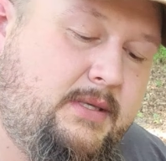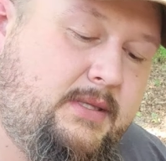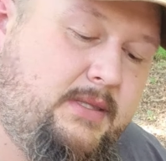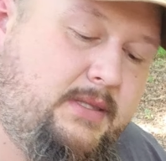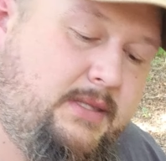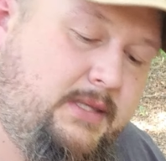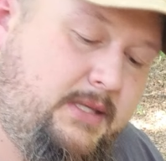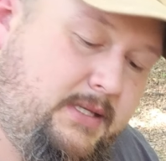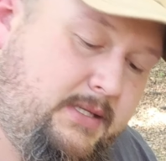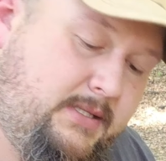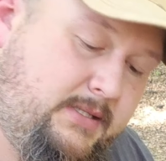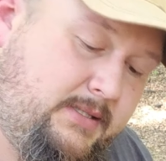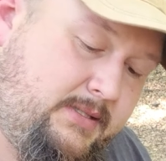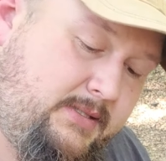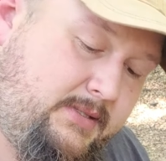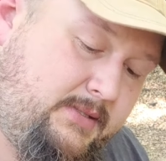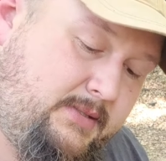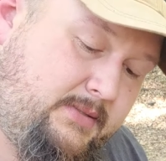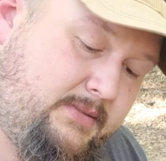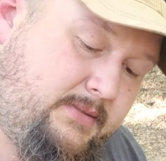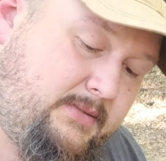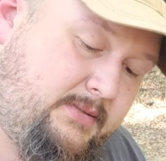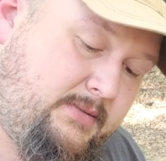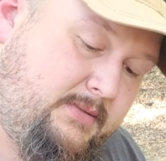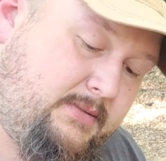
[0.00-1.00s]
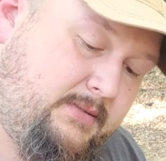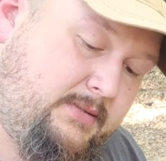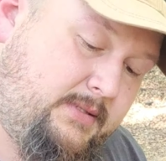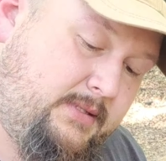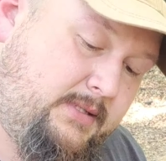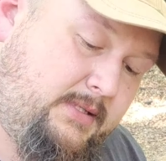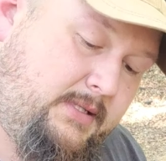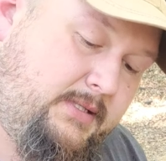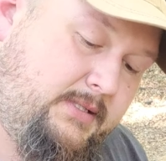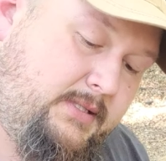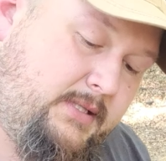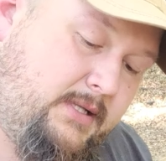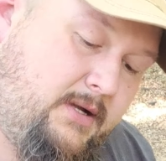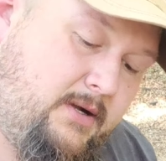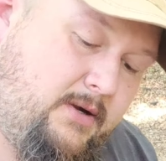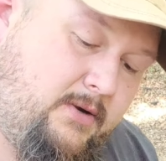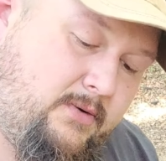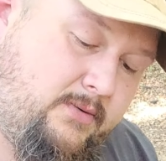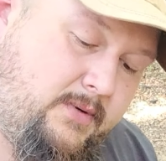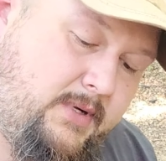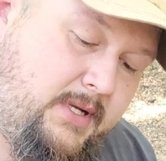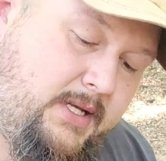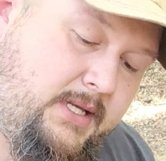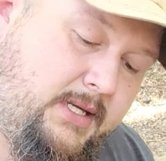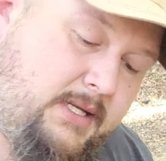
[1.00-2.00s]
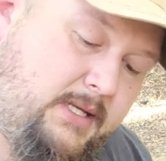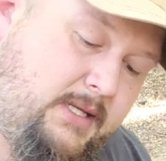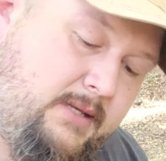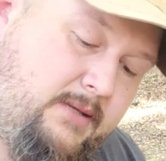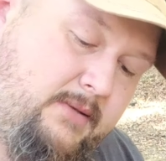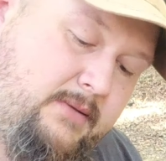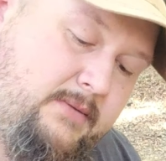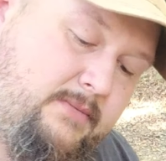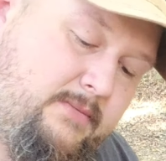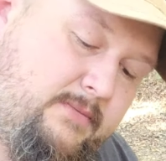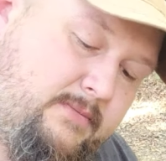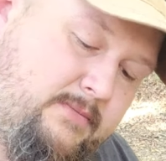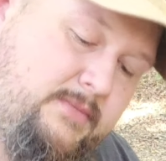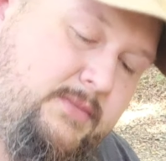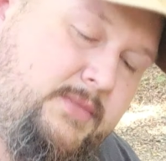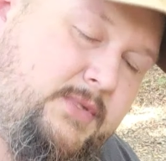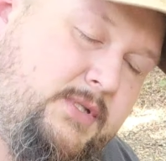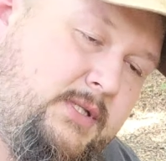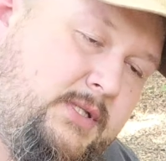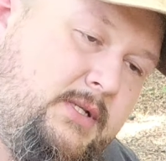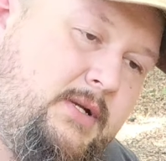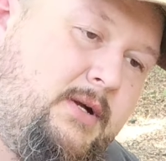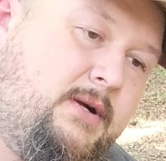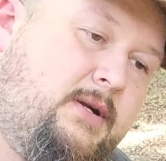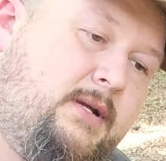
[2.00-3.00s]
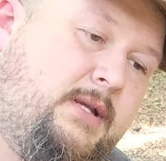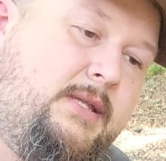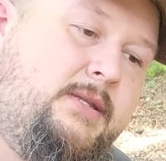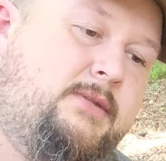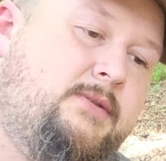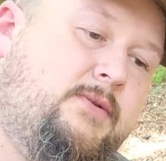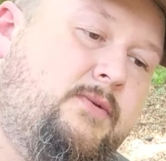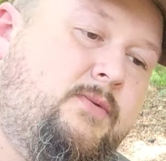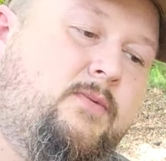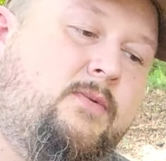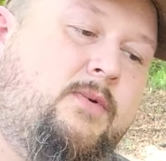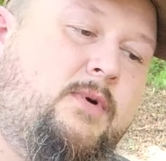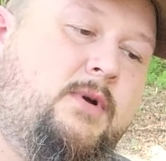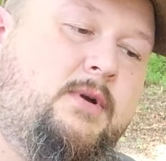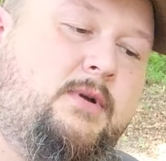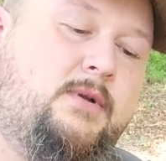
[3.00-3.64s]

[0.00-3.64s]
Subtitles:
This is already starting to work